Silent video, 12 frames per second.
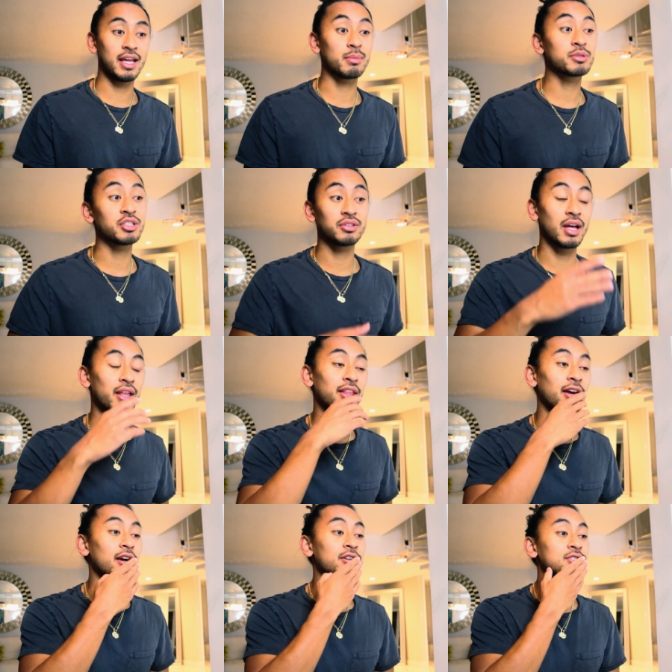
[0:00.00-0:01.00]
and I'm still not
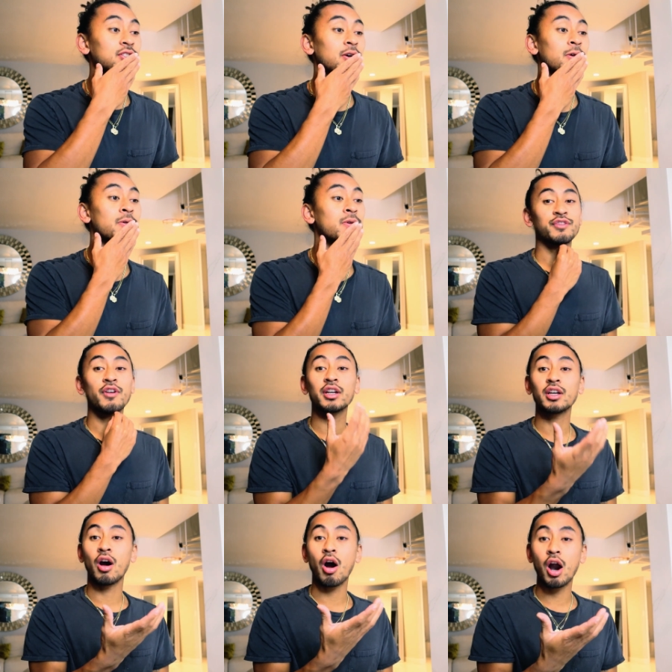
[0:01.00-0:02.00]
there. So it's
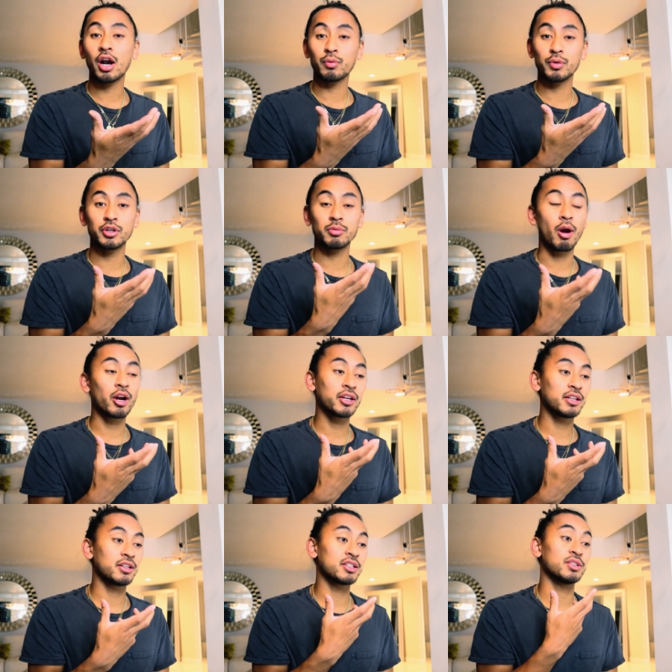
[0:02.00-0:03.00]
fucking hard when your
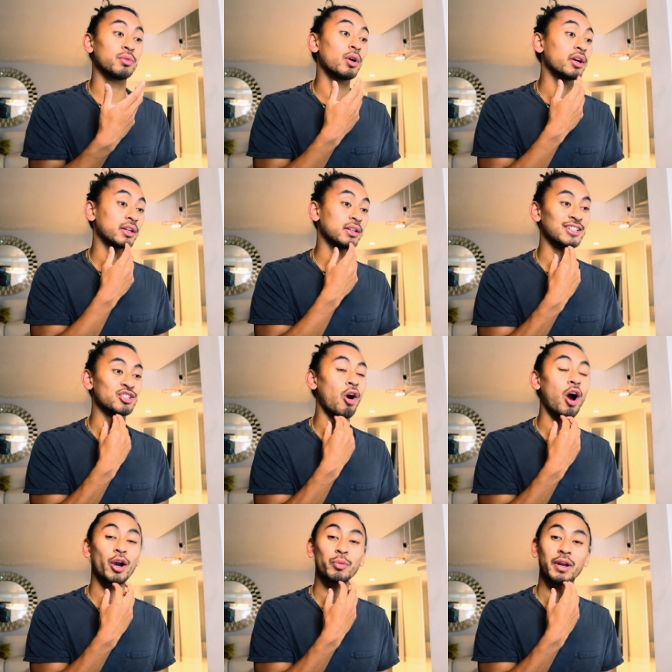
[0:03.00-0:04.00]
marketing doesn't work. It's
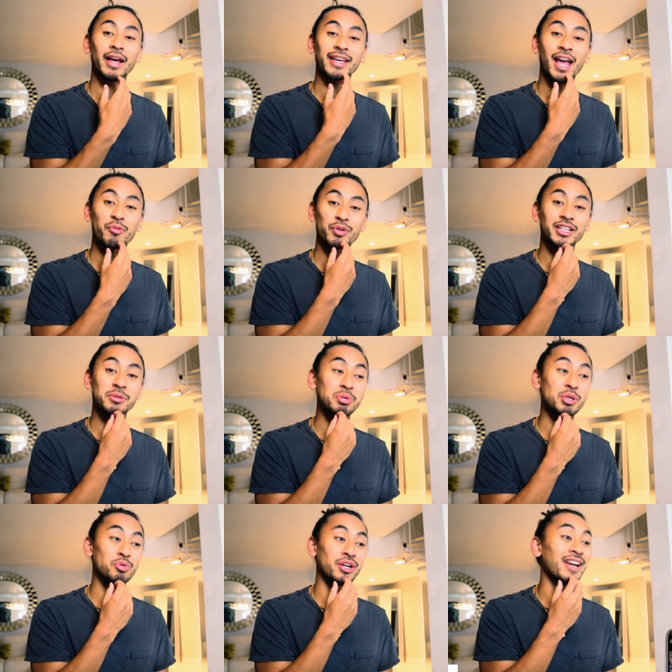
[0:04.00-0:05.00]
hard when I can't really
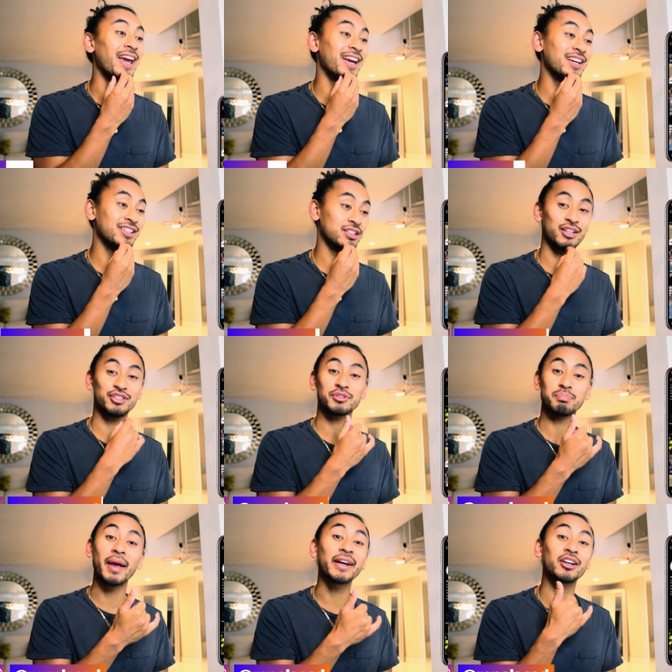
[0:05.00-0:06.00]
be Rene and
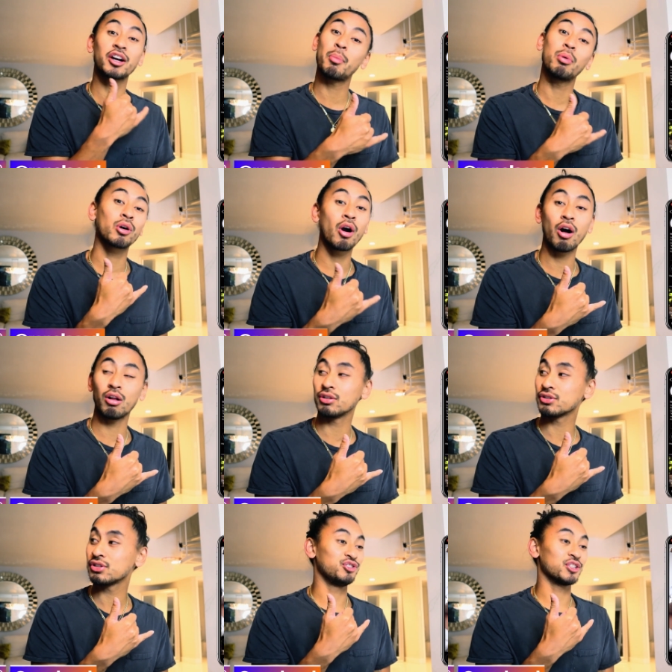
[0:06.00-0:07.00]
just make a couple
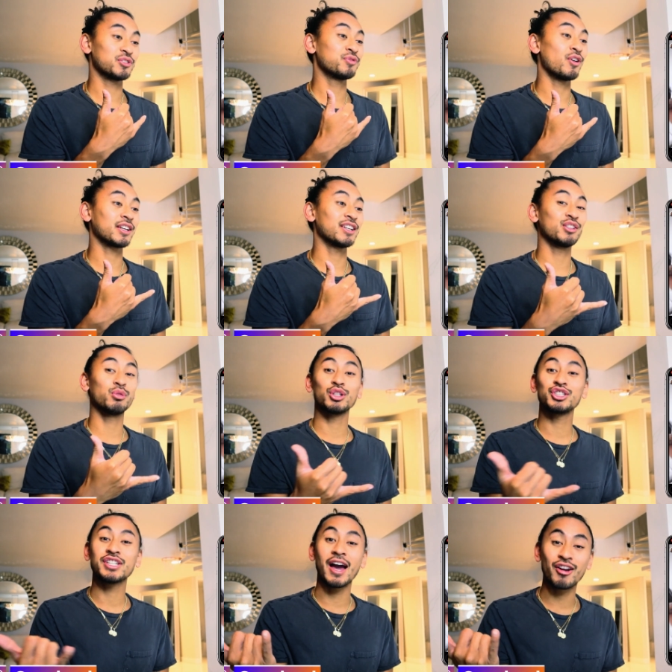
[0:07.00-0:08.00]
calls, just fucking do
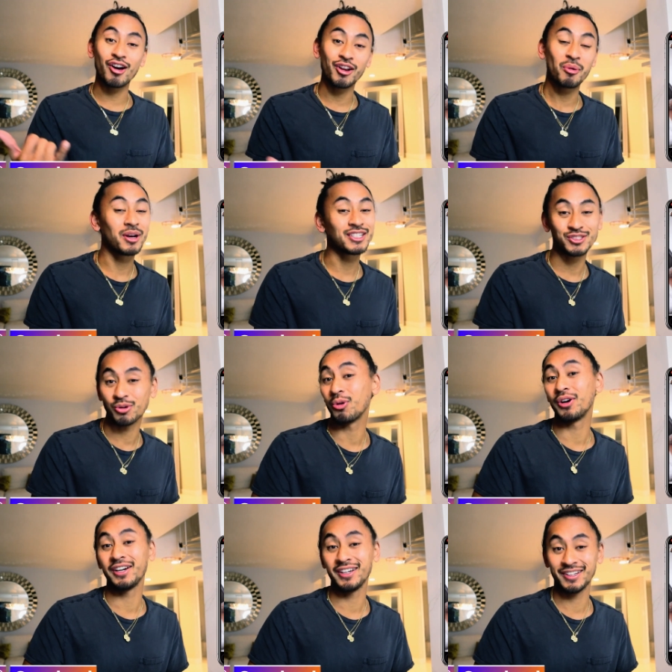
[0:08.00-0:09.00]
a shout out on my
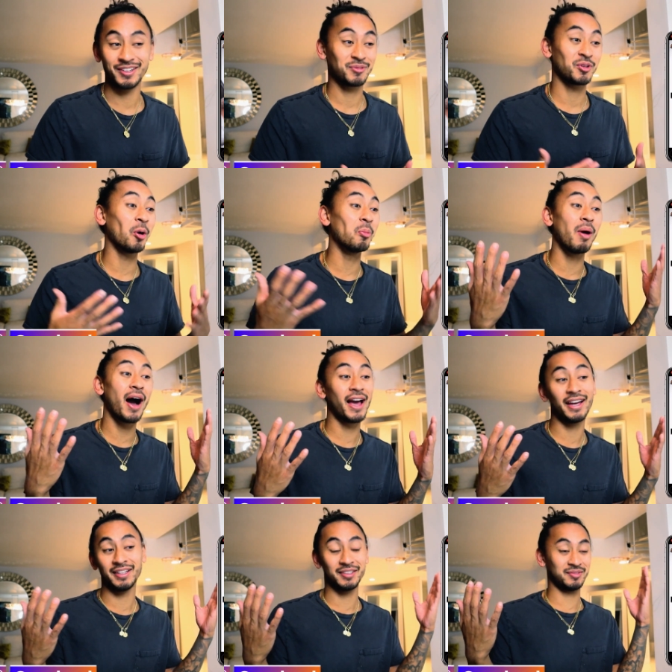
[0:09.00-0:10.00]
story, go
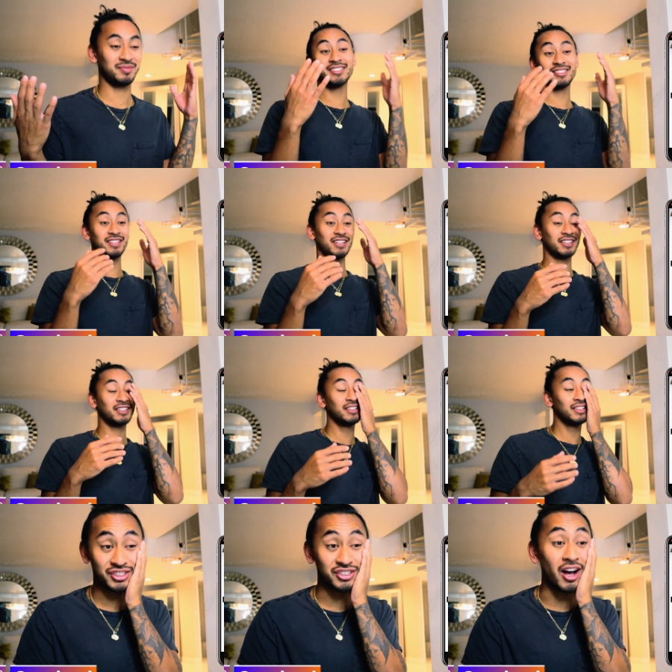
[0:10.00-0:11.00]
buy this thing.
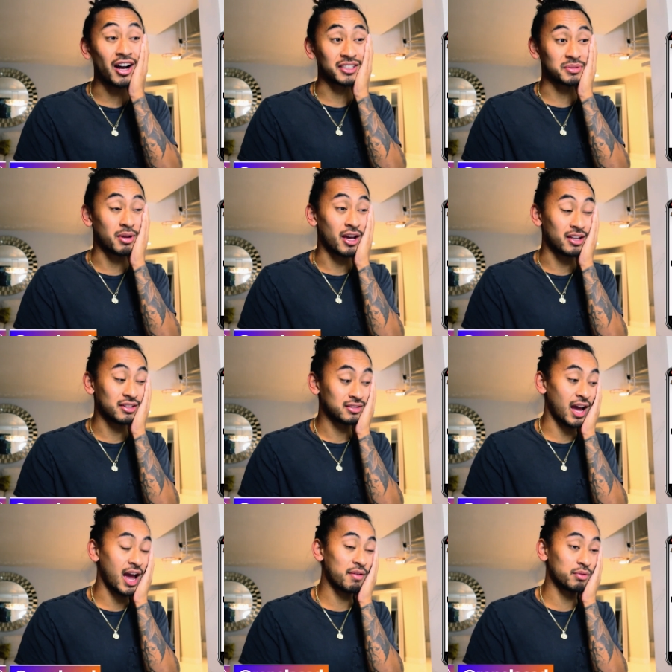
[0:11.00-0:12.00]
It sucks, man.
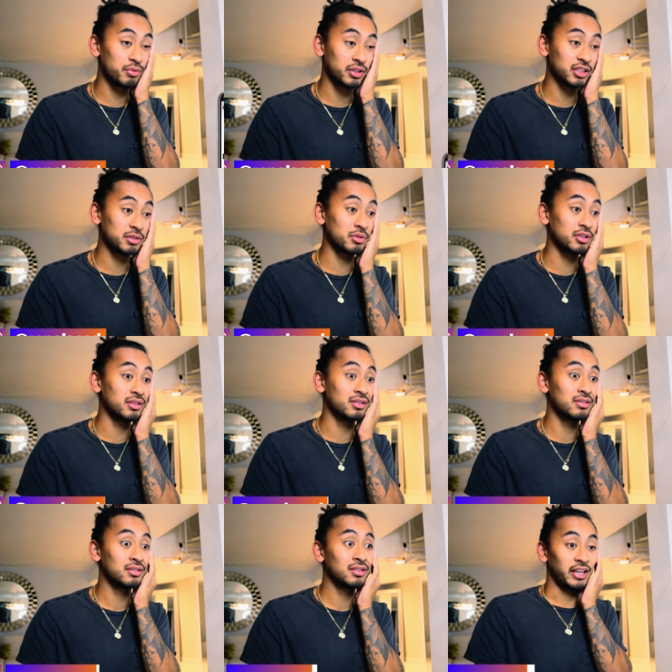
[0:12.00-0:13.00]
I haven't really
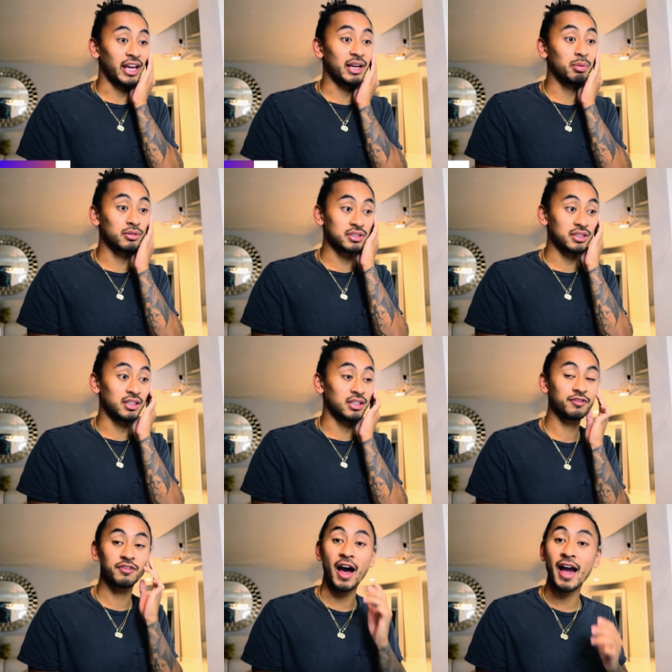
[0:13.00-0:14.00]
been able
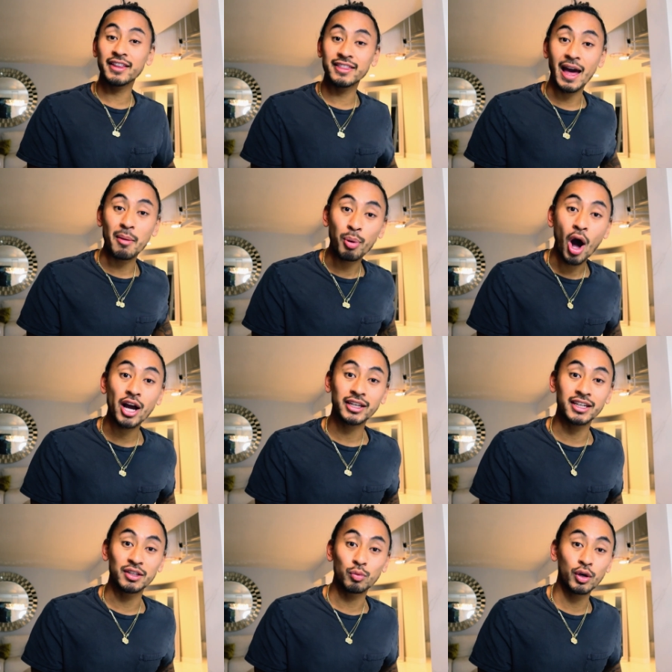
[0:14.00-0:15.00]
to find that
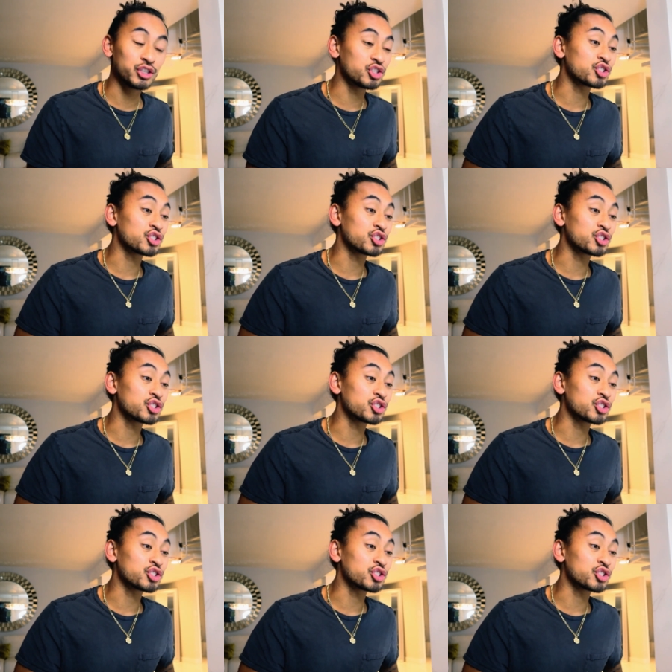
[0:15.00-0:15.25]
pocket where it